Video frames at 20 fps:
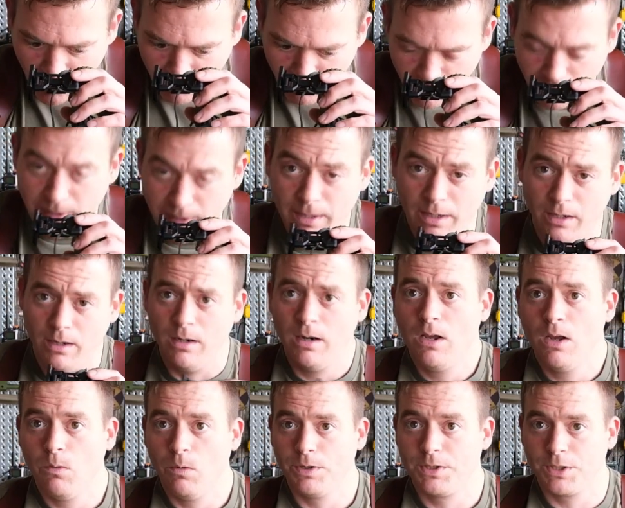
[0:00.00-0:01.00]
over here,
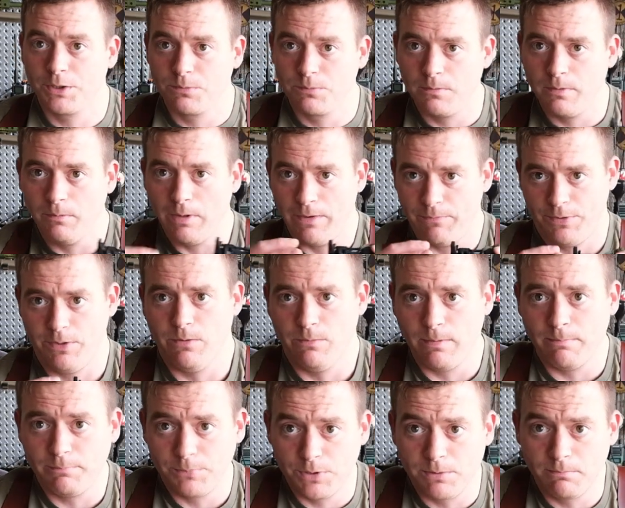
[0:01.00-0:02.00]
which is, if you
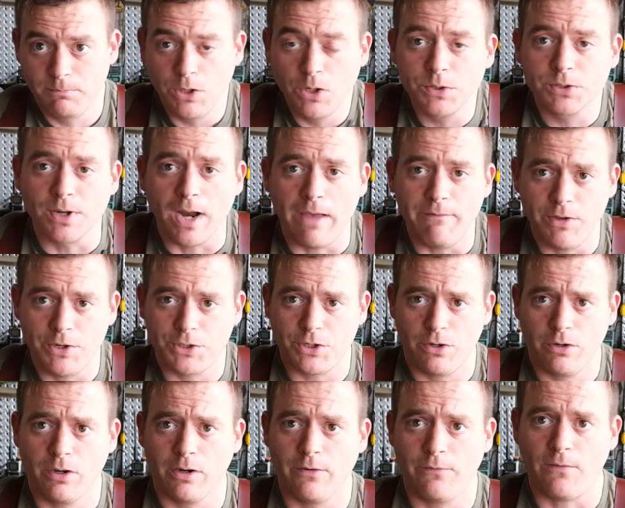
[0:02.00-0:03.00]
use night vision,
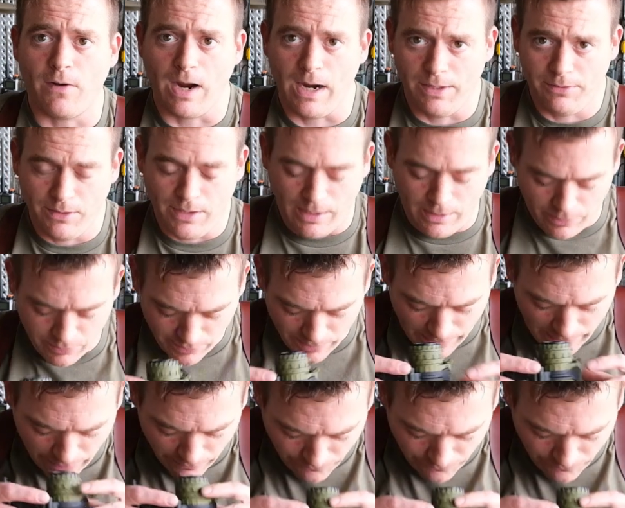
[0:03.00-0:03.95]
you're going to find that you're going to get a